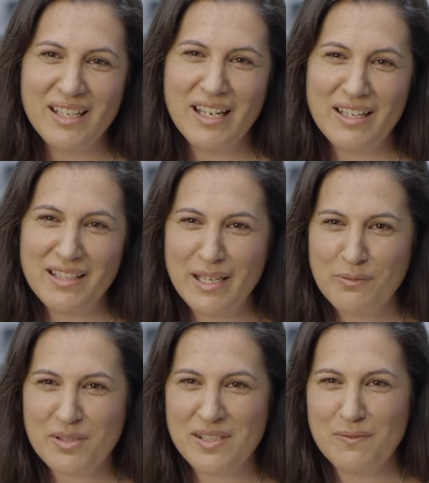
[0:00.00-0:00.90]
and at
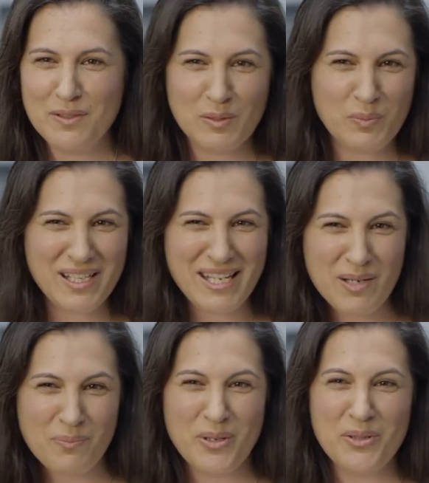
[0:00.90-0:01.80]
level 7 you'd be
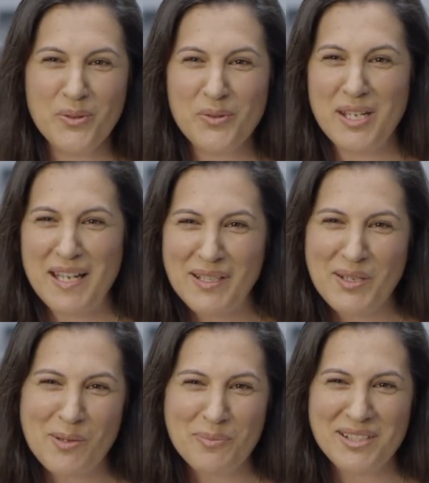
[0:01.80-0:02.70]
hit by all the
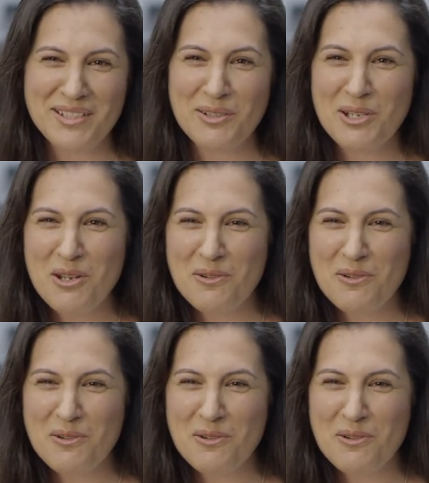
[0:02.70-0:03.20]
helicopter